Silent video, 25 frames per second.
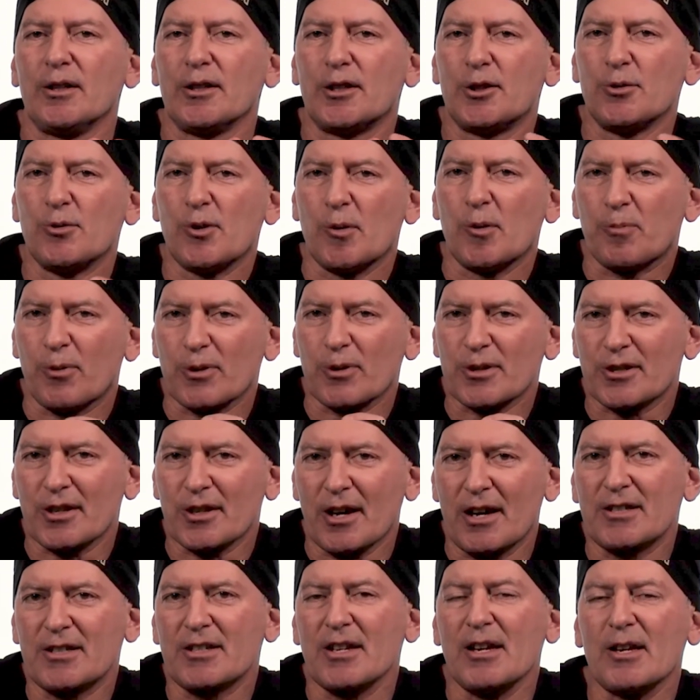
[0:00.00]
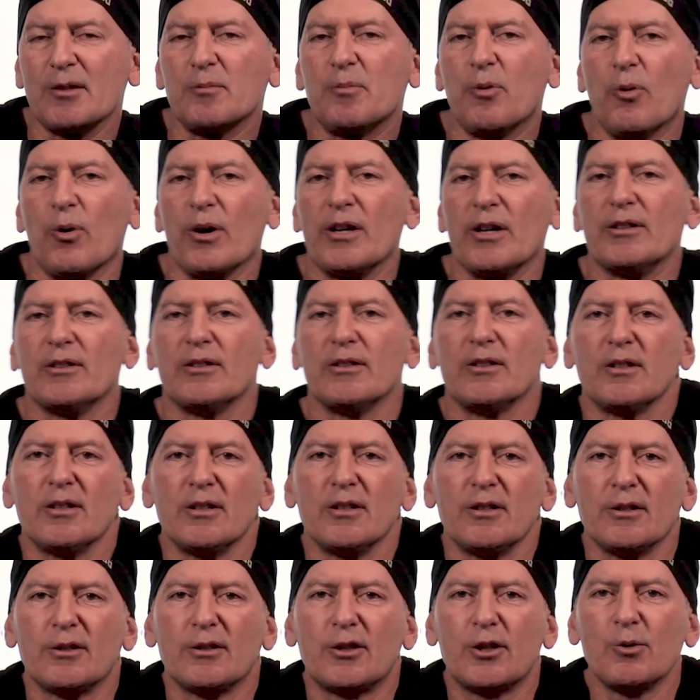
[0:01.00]
to a precise endpoint
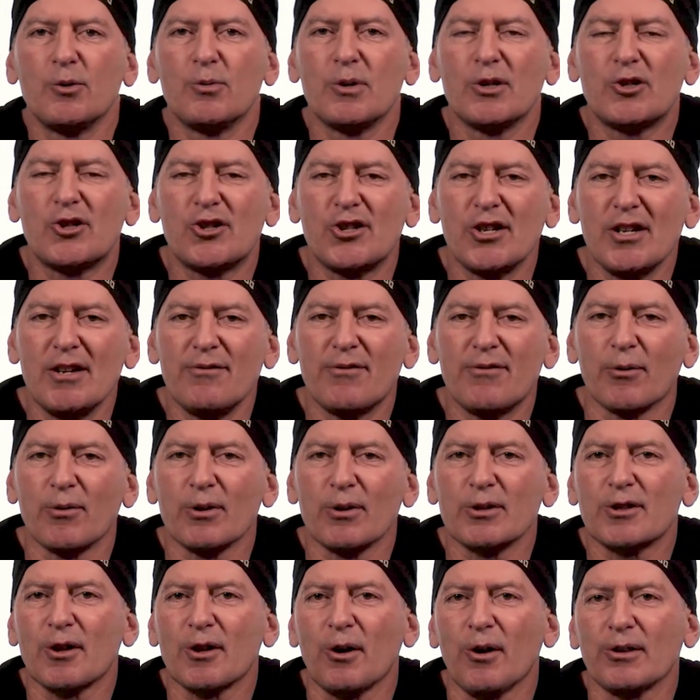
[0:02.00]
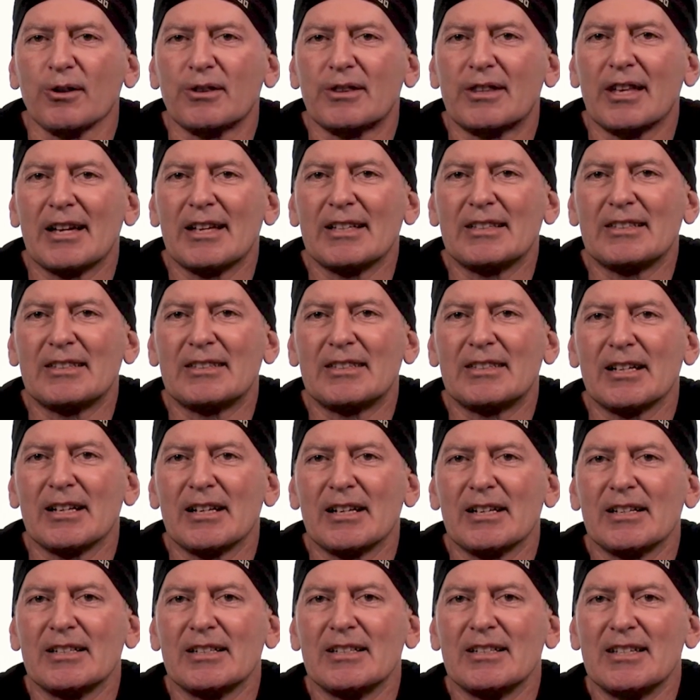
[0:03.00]
to achieve a result that
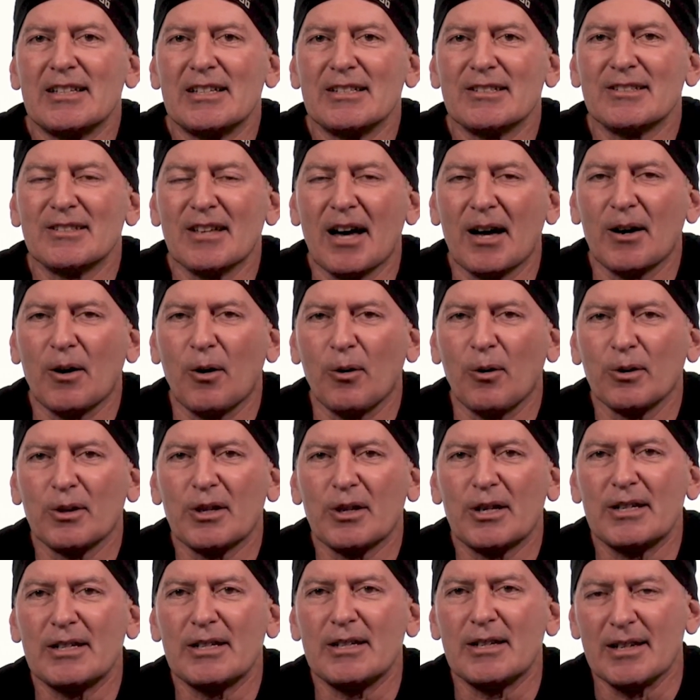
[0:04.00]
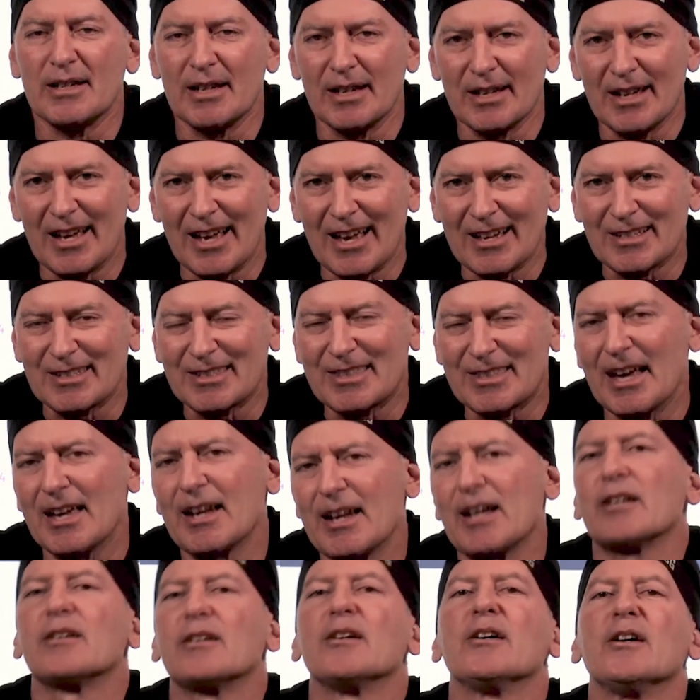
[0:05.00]
uh, is not only
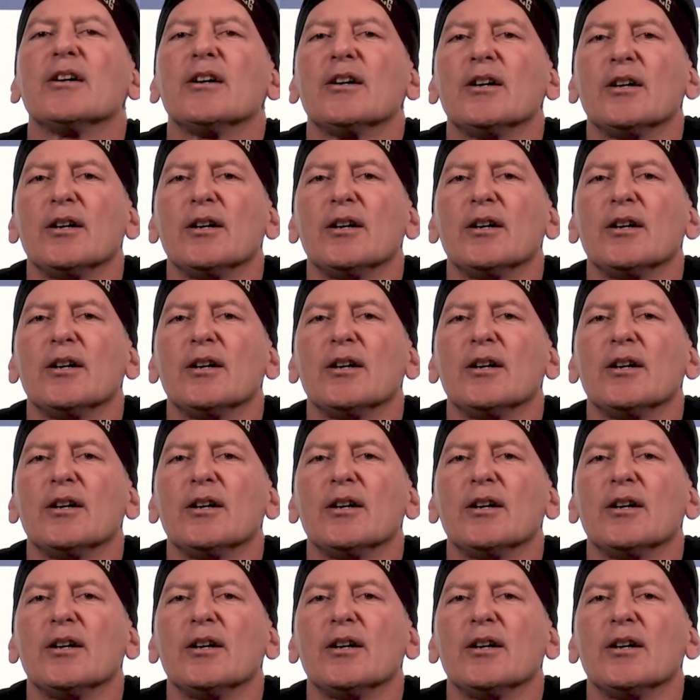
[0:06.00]
aesthetic,